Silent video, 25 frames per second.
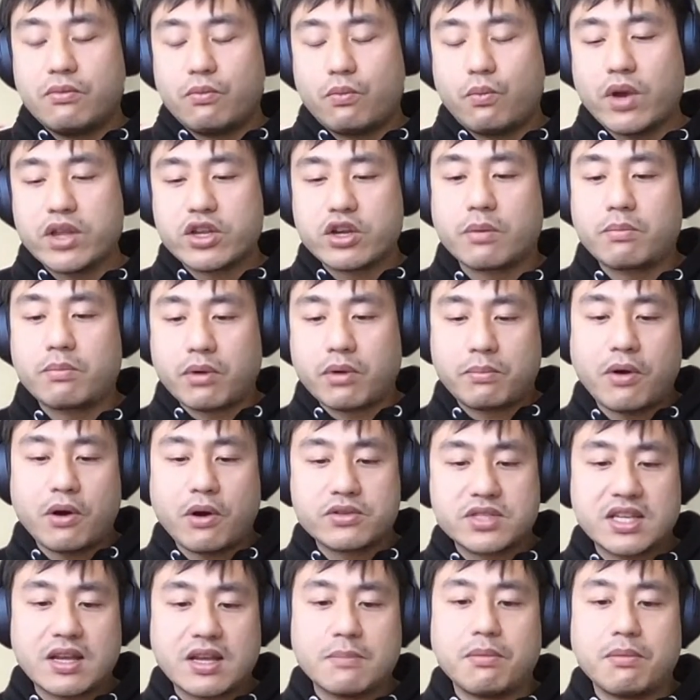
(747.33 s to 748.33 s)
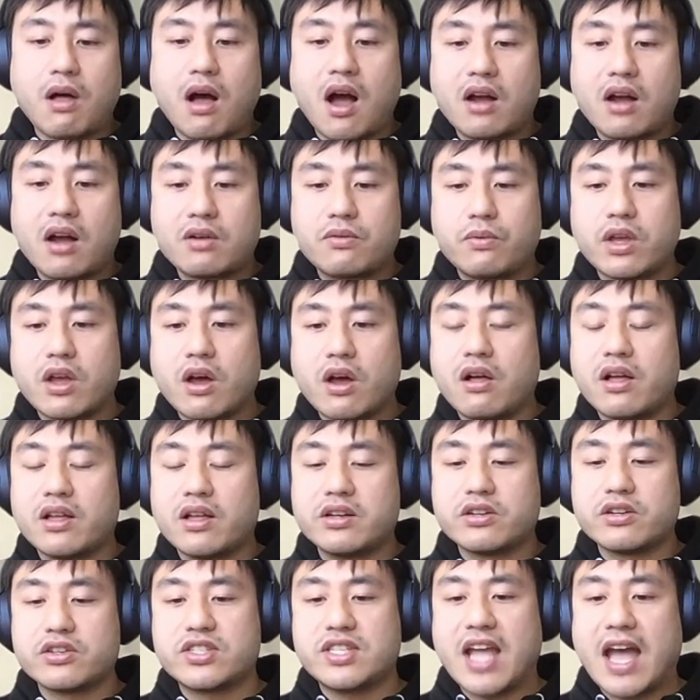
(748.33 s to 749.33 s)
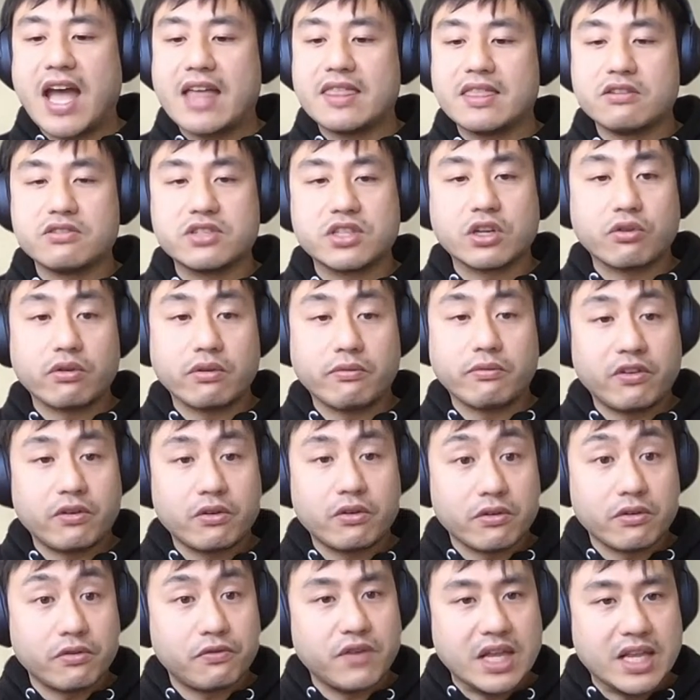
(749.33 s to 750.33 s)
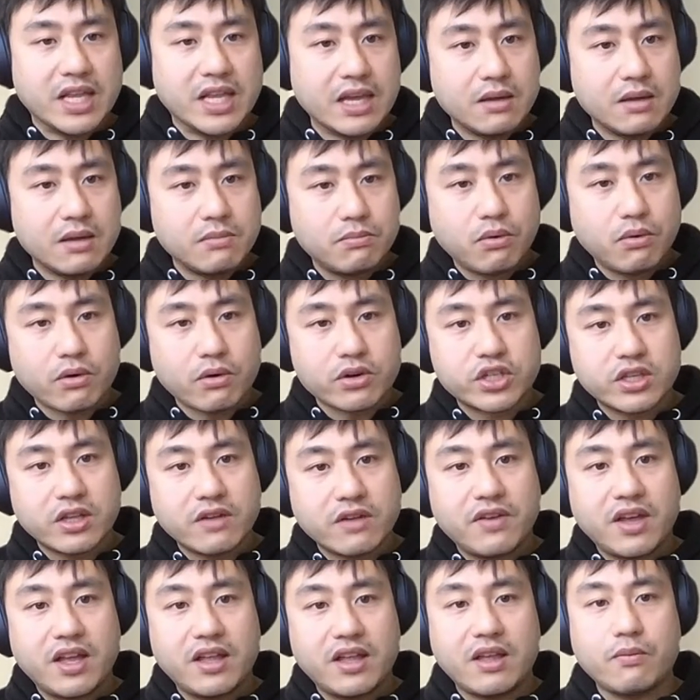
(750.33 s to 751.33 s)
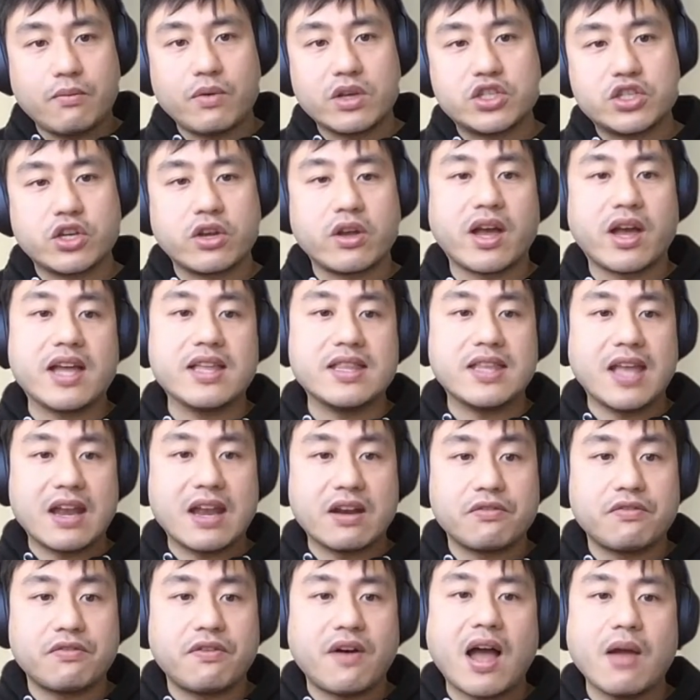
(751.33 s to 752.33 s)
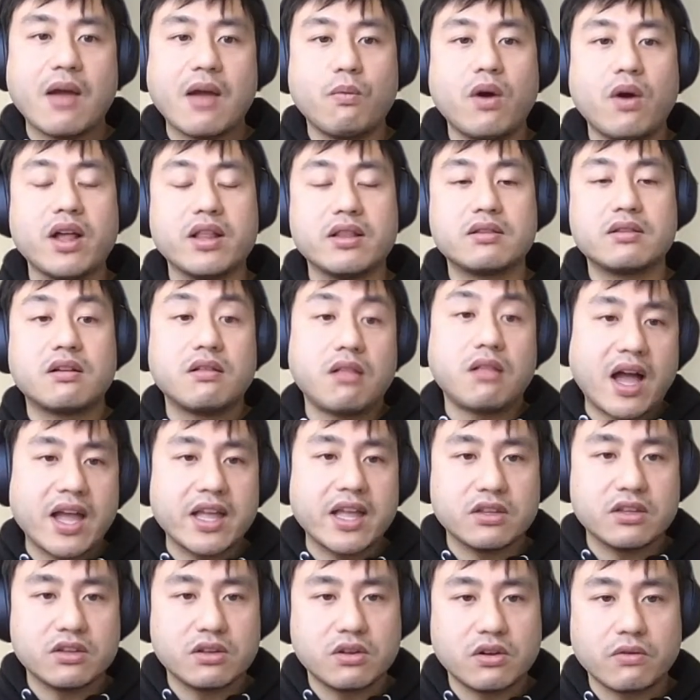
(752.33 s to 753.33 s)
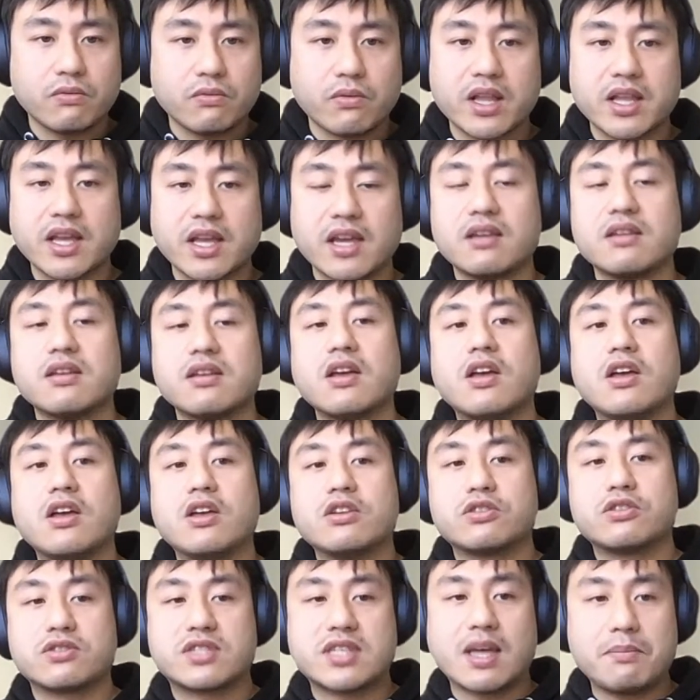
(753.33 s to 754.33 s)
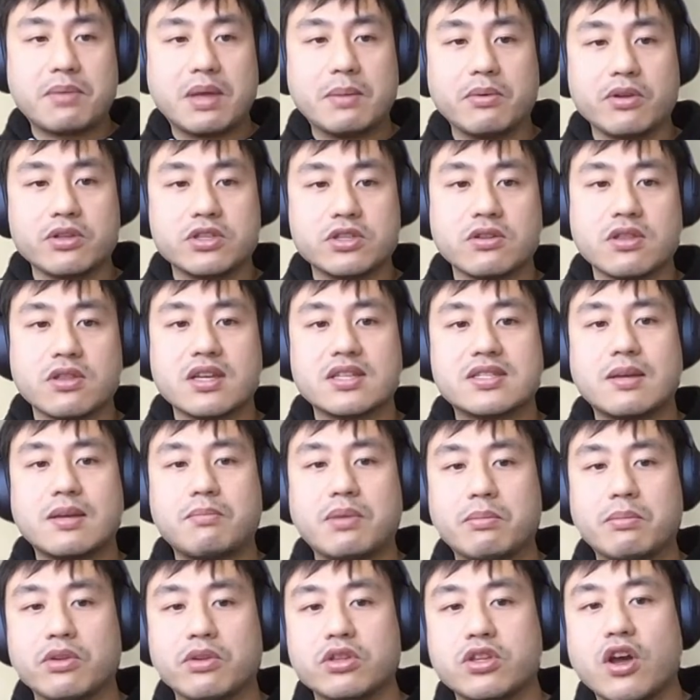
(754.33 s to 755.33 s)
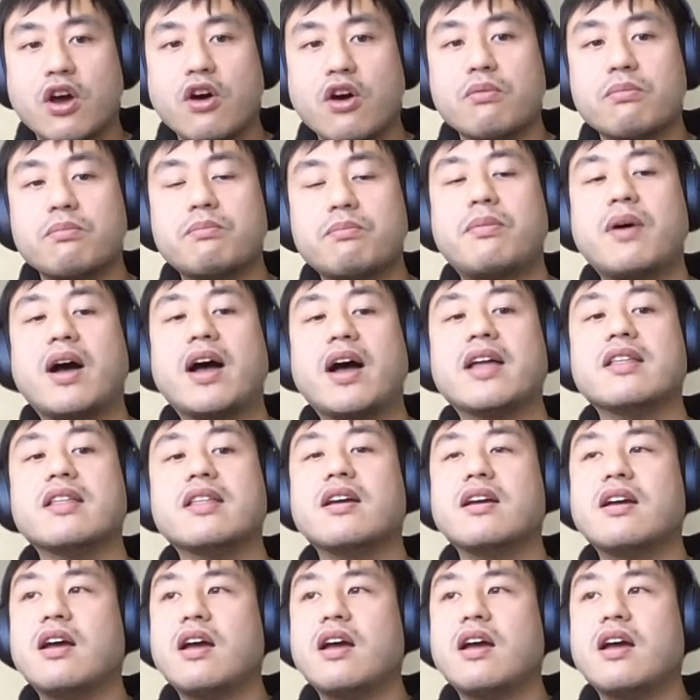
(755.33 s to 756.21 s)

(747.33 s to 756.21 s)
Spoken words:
when you're proposing a block, we all understand there's a graffiti portion of it in which you can identify what client you're running. So some people do this, some people don't. But